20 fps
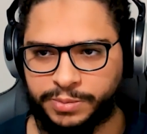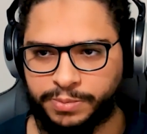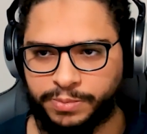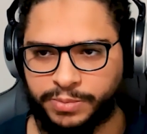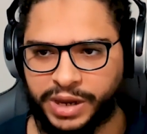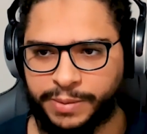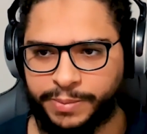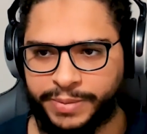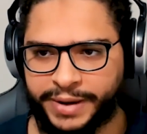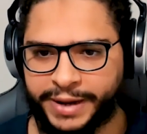
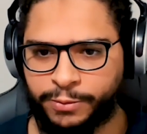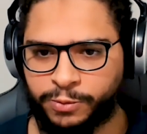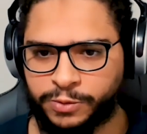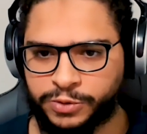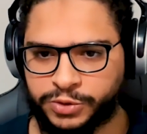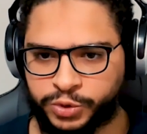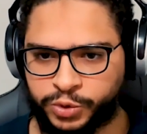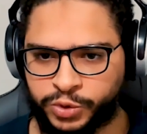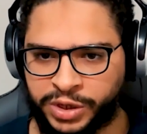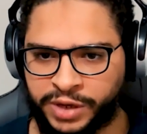my plan
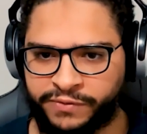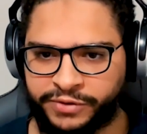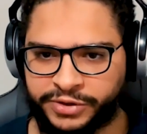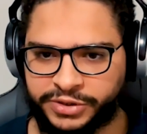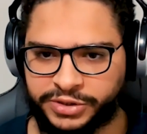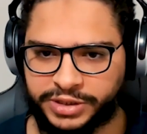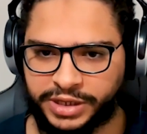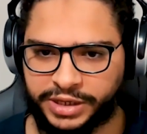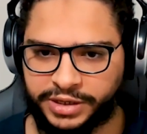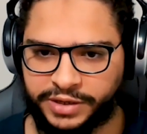was to cover
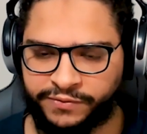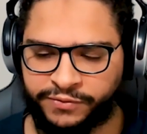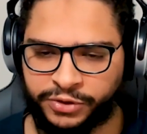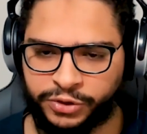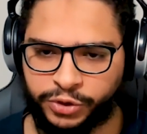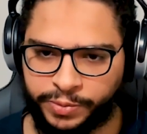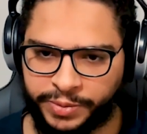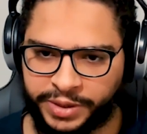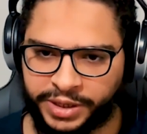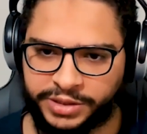the different
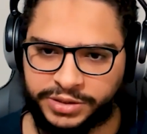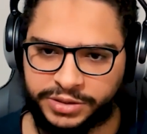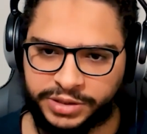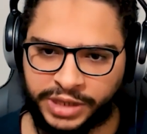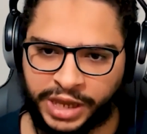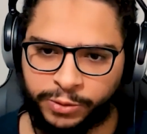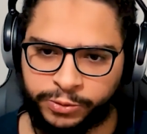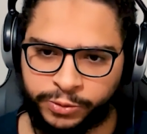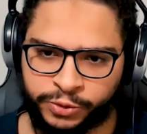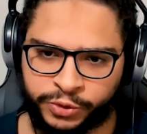domains,
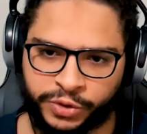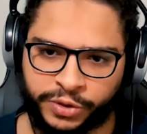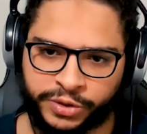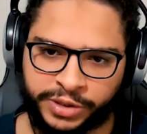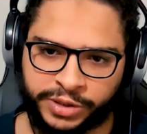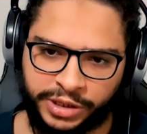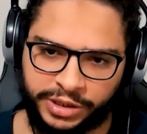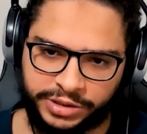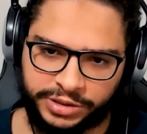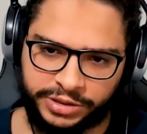how to start
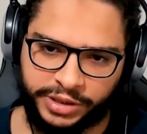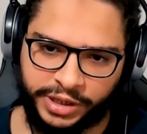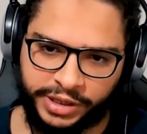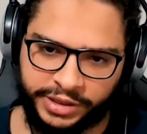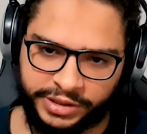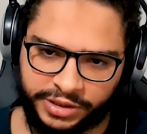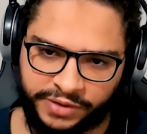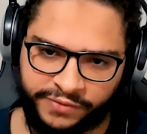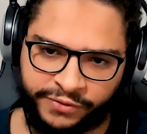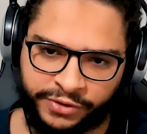in
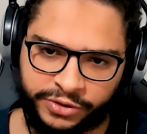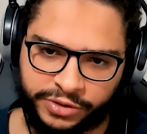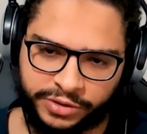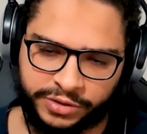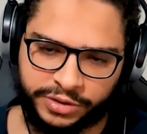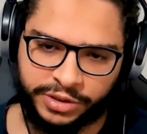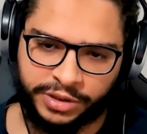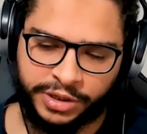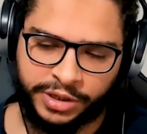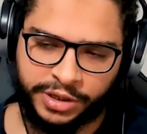the different
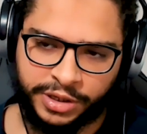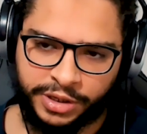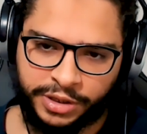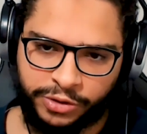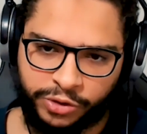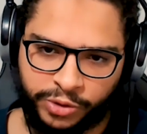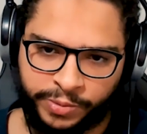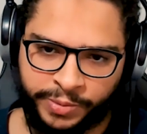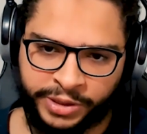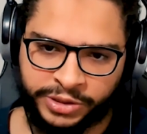
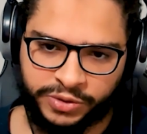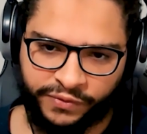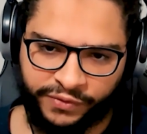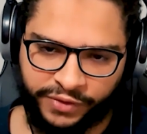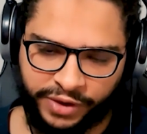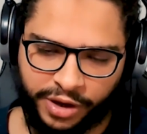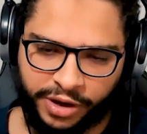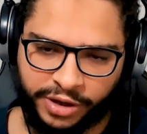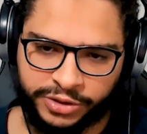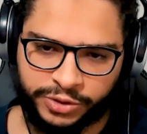domains of
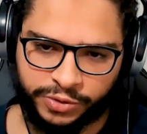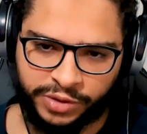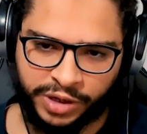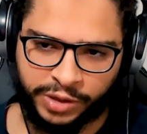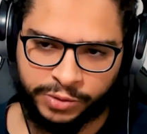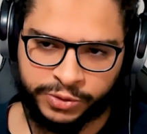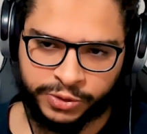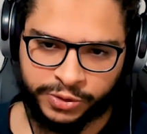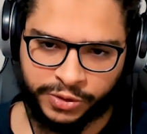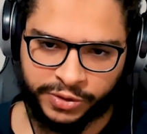AI. So how
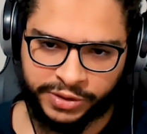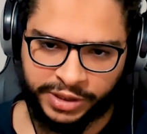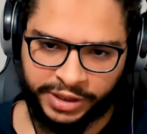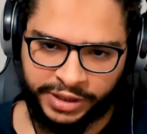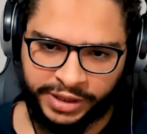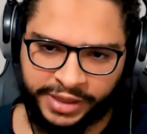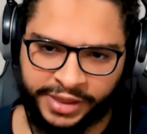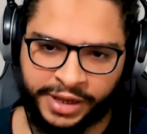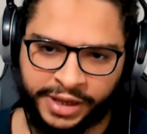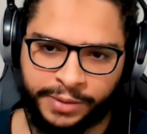to start in
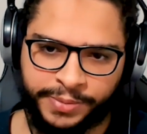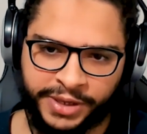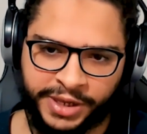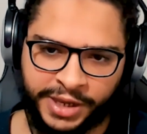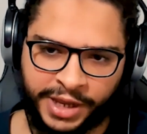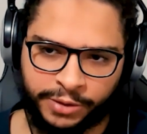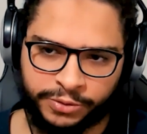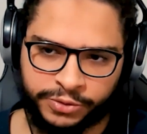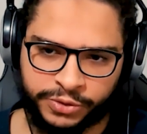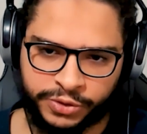NLP,
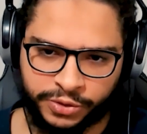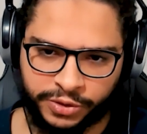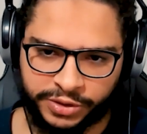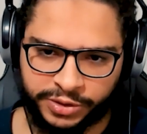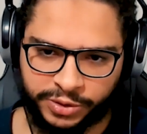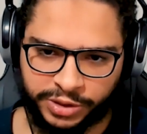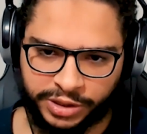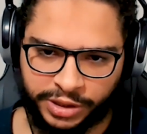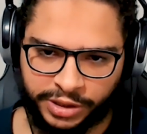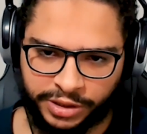how to
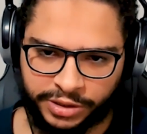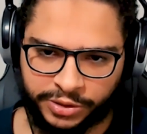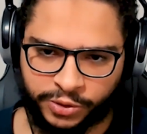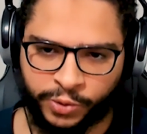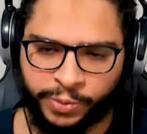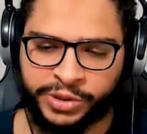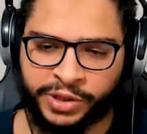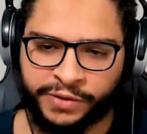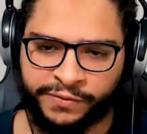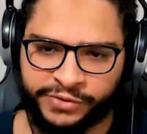start in
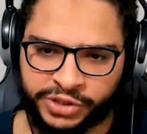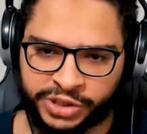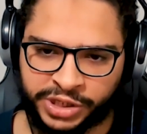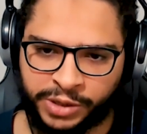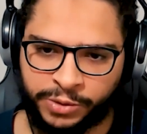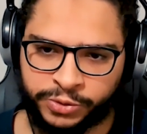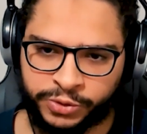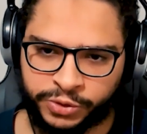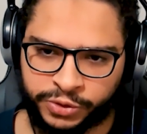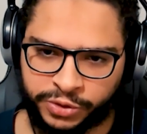computer vision, how
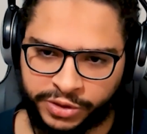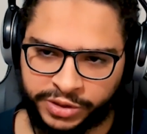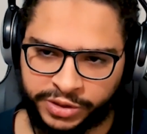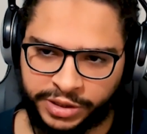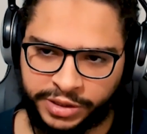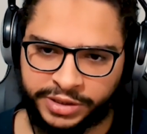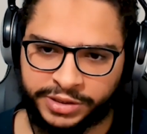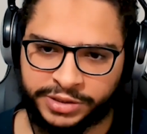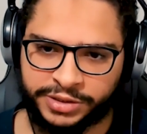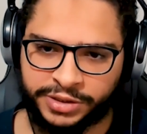to start in
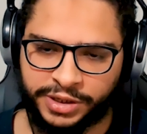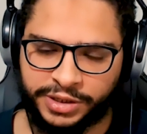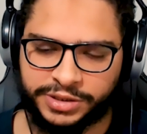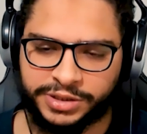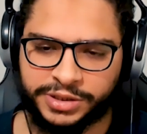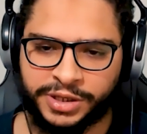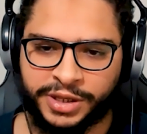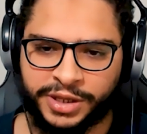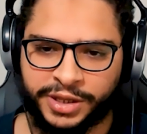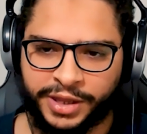data
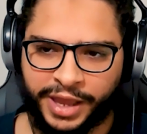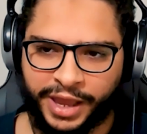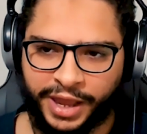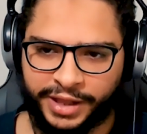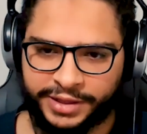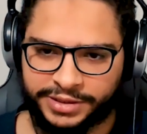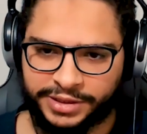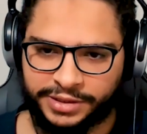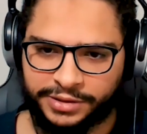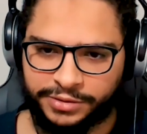science,
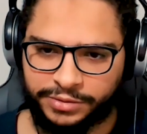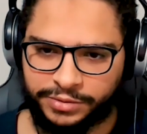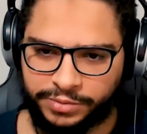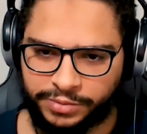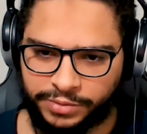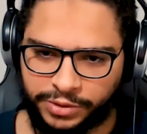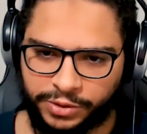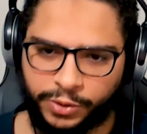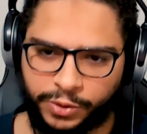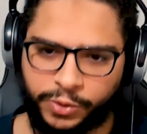and then
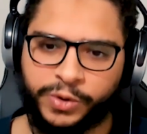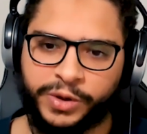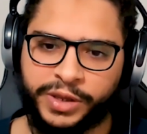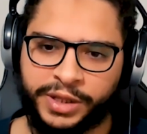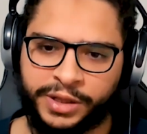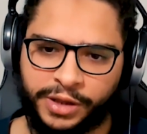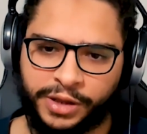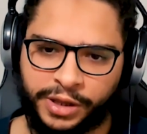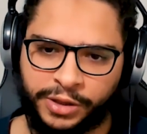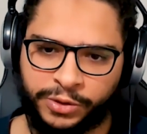go
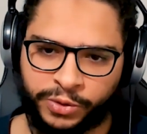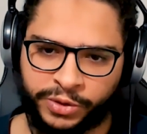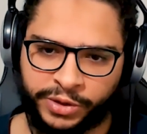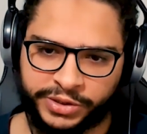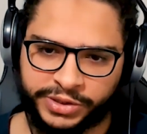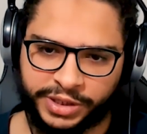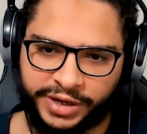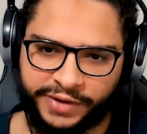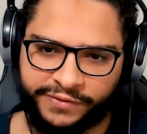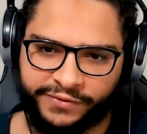into
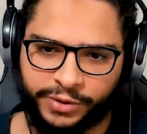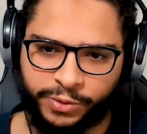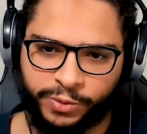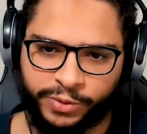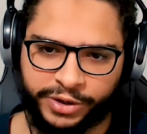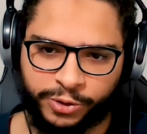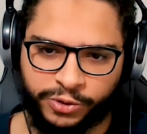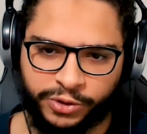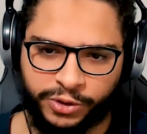another level where